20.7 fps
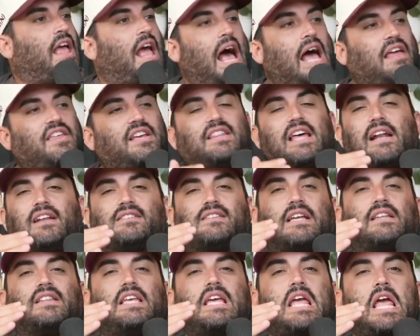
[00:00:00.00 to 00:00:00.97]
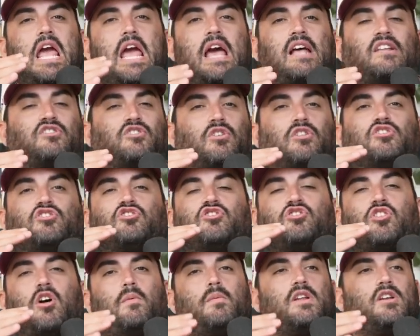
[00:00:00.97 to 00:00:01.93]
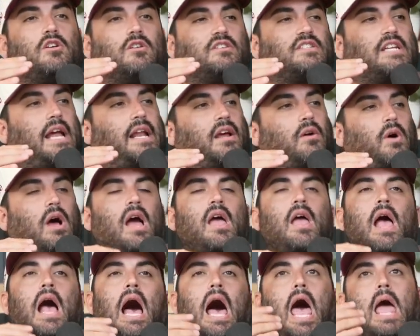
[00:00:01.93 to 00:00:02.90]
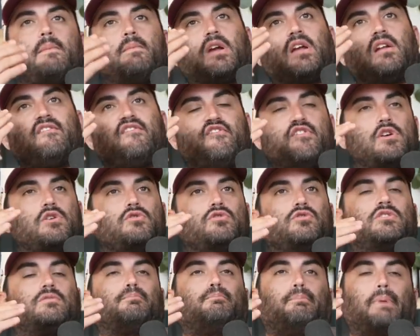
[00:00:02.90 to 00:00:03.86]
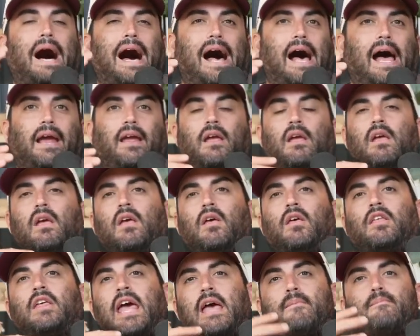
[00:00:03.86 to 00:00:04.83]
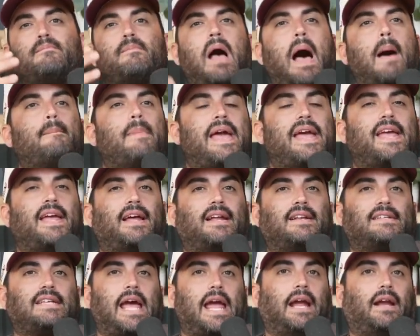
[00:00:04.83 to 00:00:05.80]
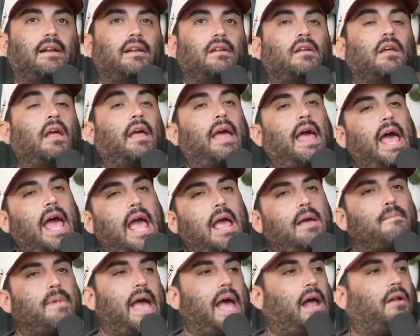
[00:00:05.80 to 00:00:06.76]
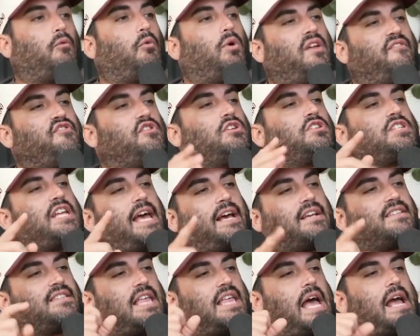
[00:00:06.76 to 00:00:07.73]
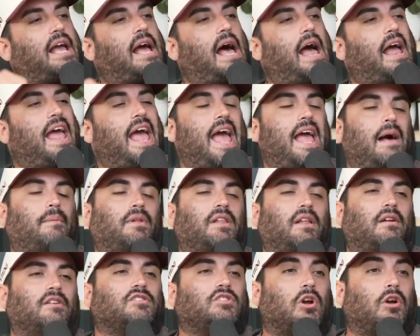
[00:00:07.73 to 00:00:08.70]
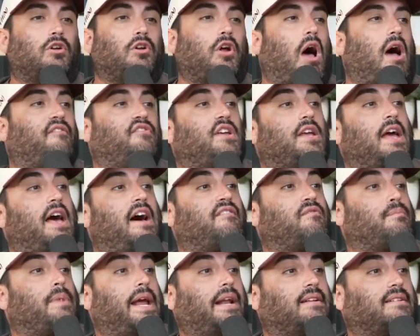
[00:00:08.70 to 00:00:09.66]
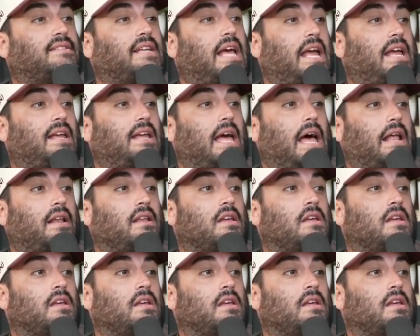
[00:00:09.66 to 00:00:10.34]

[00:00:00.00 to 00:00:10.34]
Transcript: I think that is like the answer to so many of your dating questions. I'm confused by him not making a date. Hey, man, what if you text that guy, hey, I'm a little turned off that you haven't made a date yet.